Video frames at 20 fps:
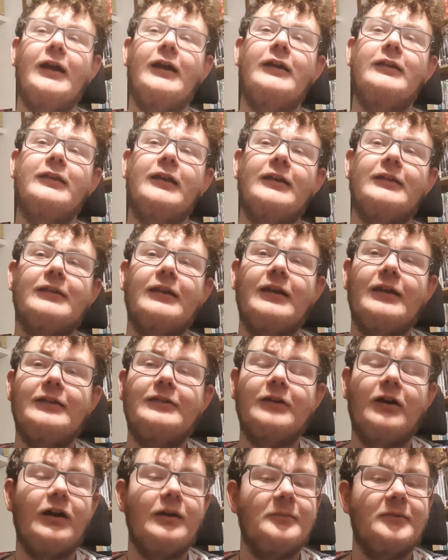there's a
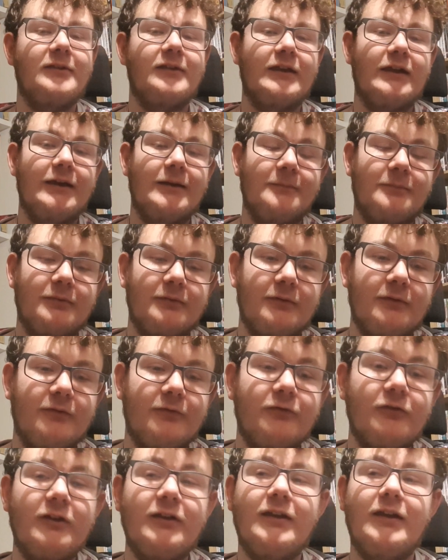time skip
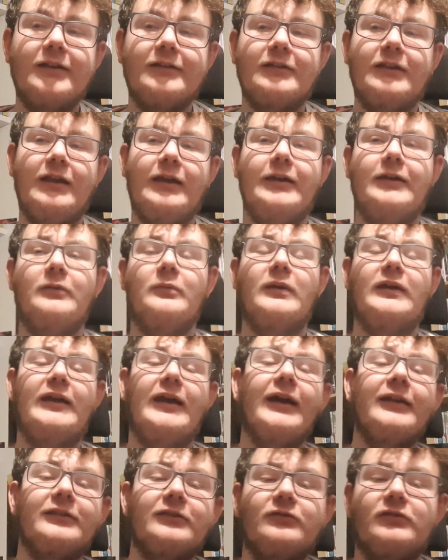3 years later where he
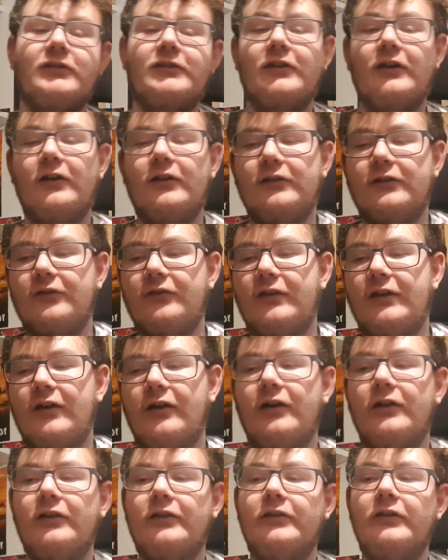had to return to the
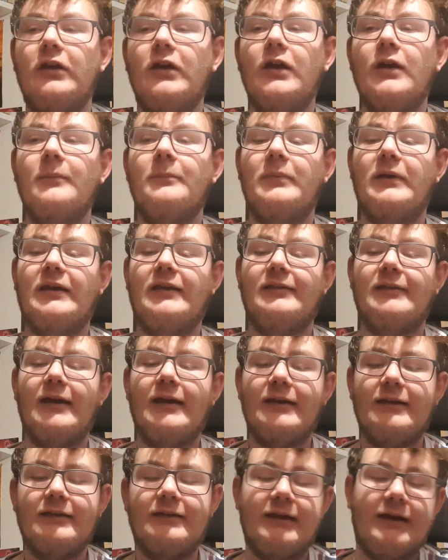island, but he's
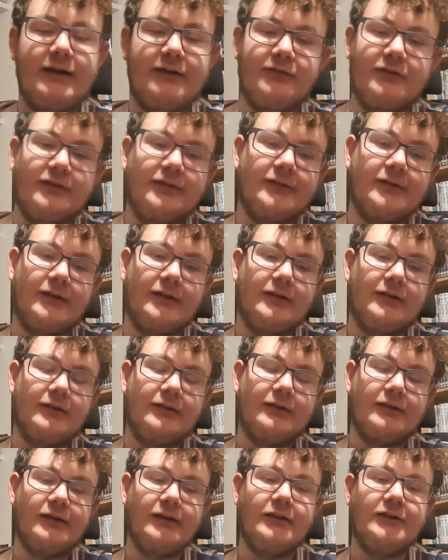hated it ever
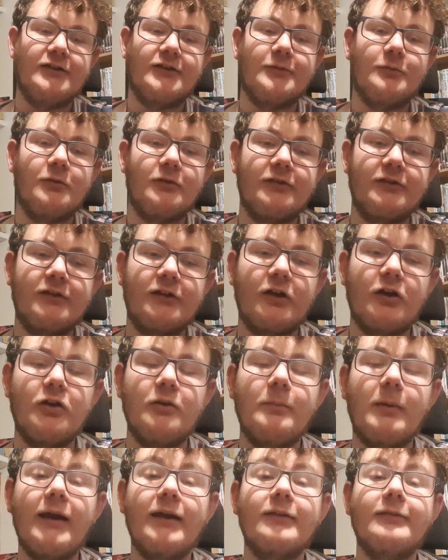since, and he just wants to go
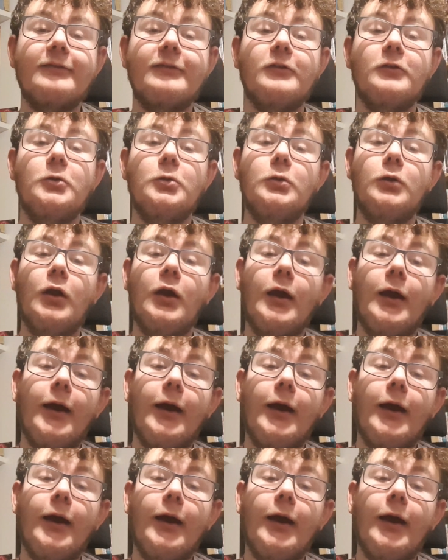back to